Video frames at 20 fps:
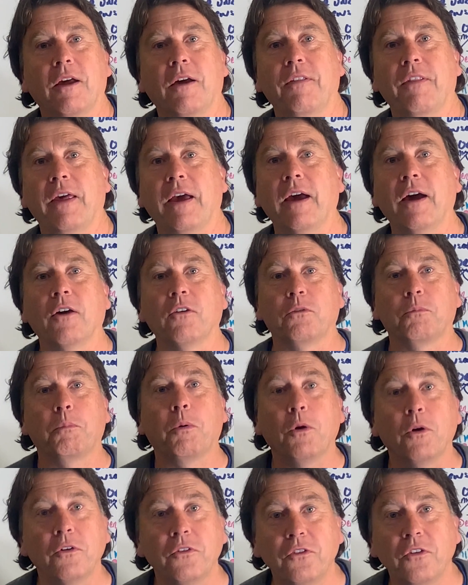on the house.
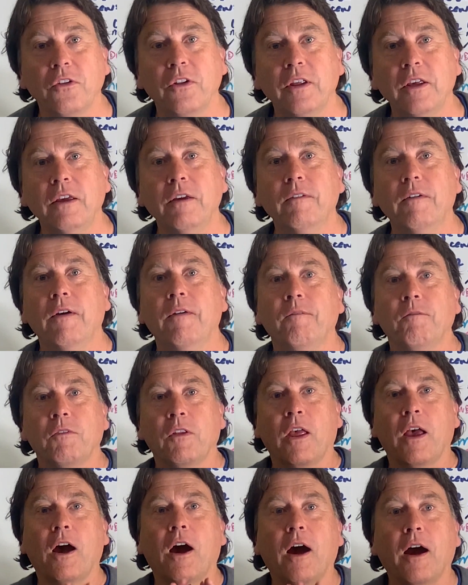Personally,
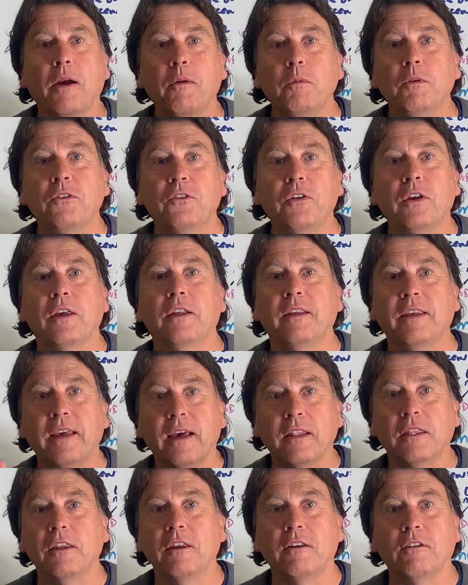I would say
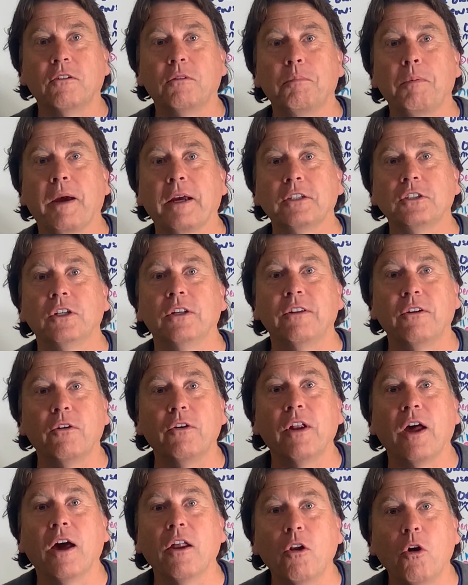get the inspection. They're
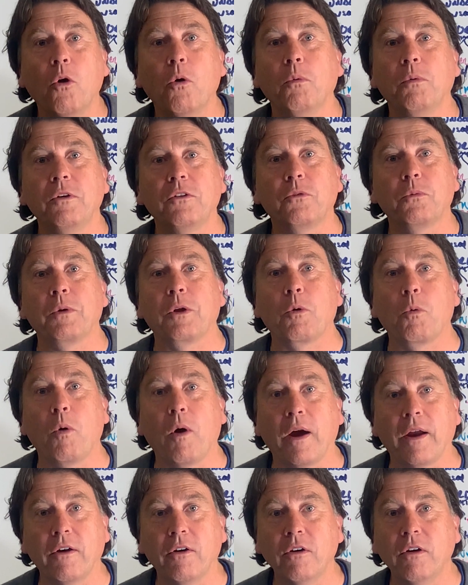not always
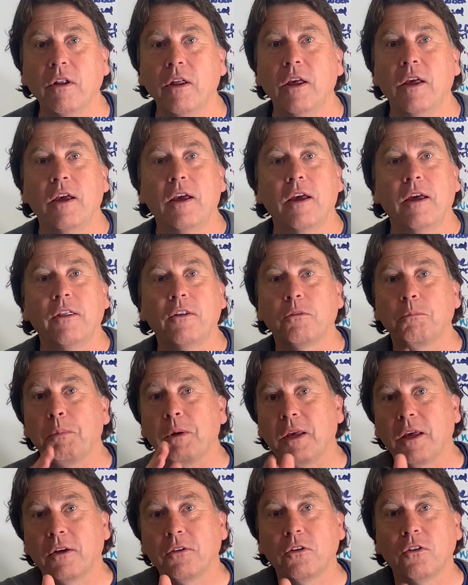required. It's
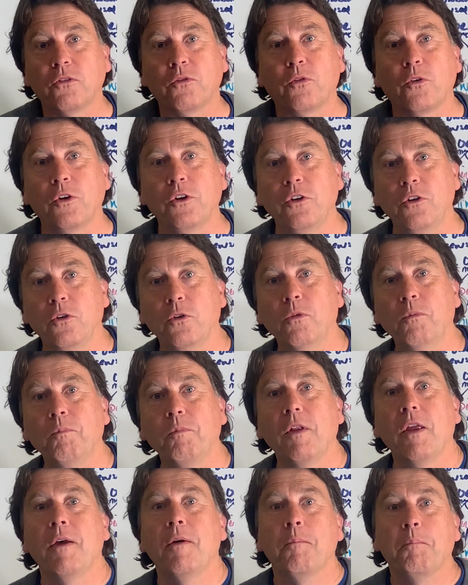because it's for you.
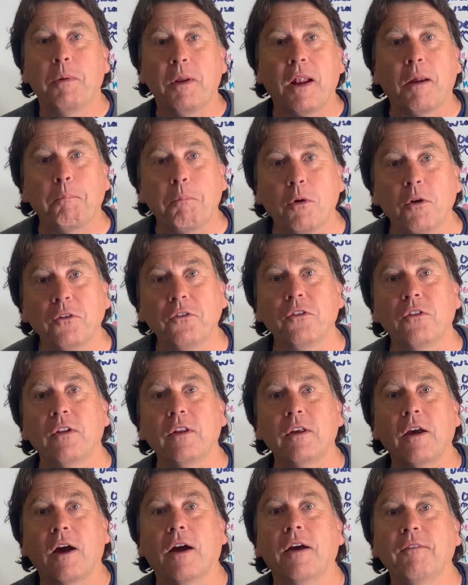But
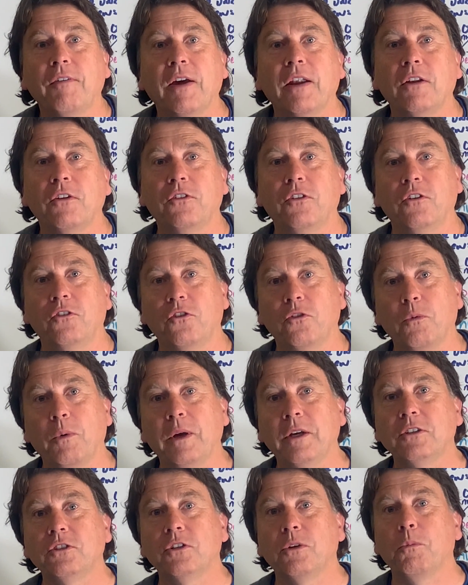personally, I've had a
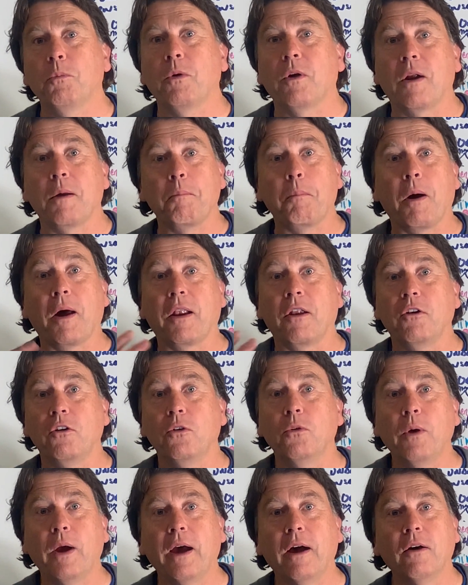situation where I bought a
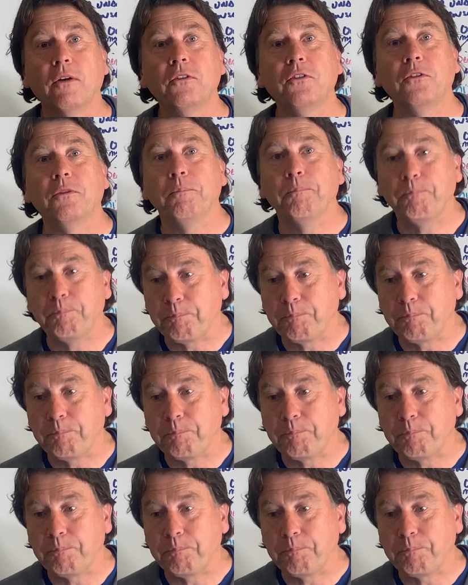new house.